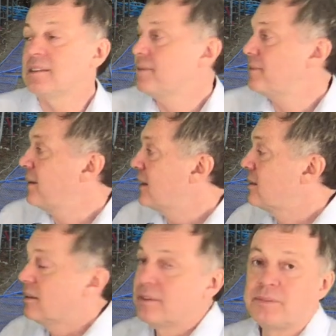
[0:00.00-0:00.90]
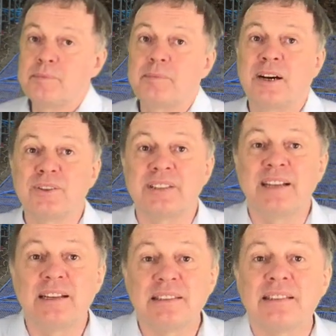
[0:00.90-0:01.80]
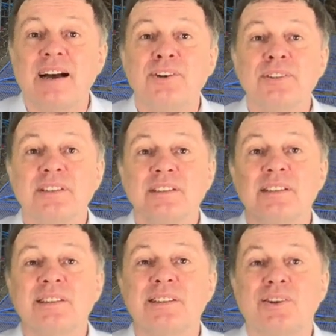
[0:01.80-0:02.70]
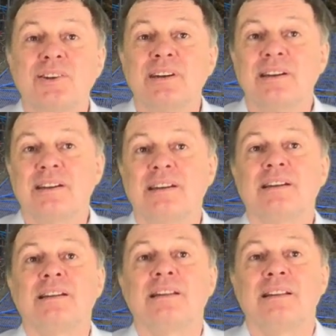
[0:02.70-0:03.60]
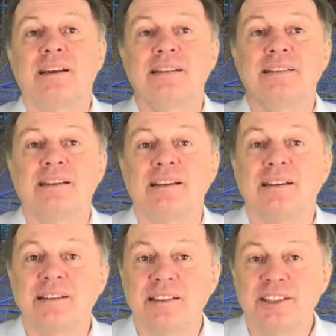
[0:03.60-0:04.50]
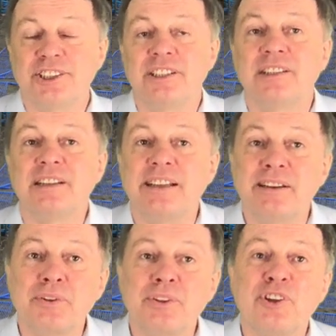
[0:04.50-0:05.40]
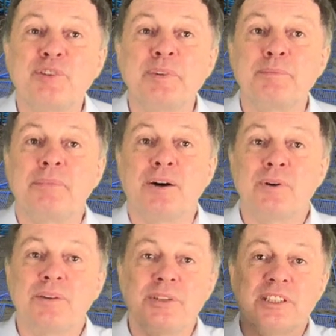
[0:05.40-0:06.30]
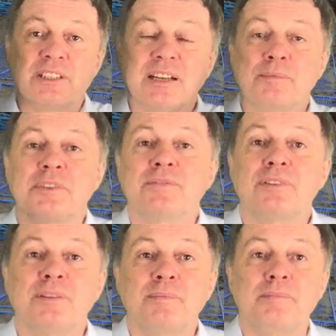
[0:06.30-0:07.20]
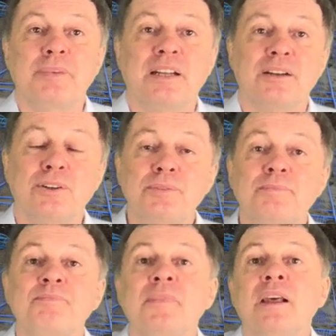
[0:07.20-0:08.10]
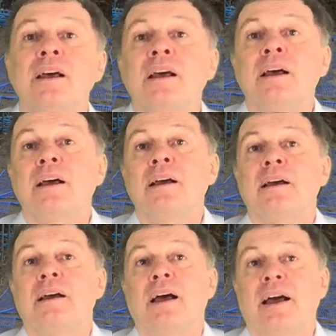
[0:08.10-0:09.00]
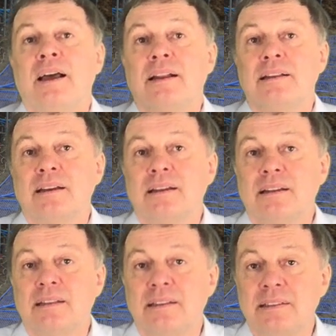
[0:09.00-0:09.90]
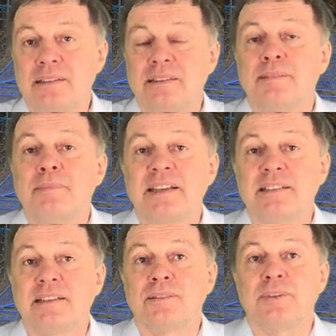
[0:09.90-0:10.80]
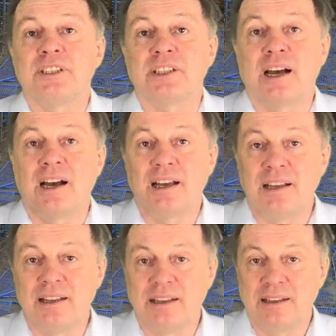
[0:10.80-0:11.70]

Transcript: a factor of about ten thousand stronger than the original geothermal power which comes from below. And this is a method which I